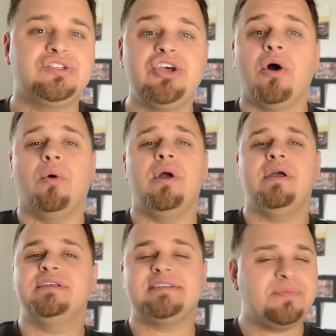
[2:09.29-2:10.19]
So
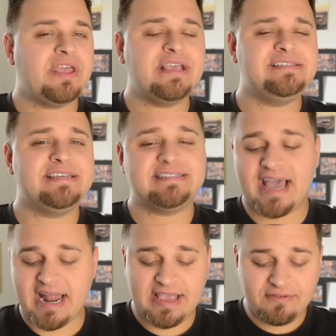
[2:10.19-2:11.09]
Something easy is
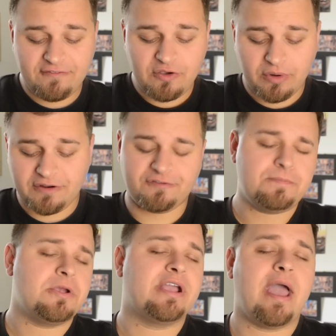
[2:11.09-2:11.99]
that, even if you wanted to
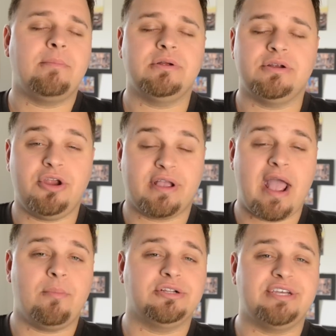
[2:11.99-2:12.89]
flip your camera your
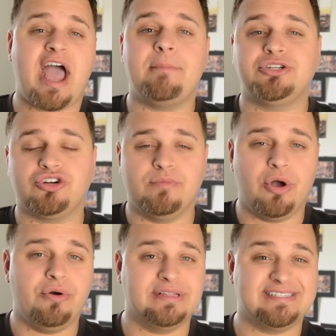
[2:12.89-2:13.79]
camera to aperture
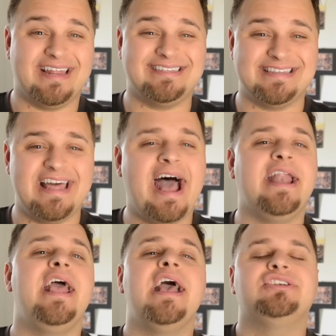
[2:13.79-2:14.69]
mode and set it to that,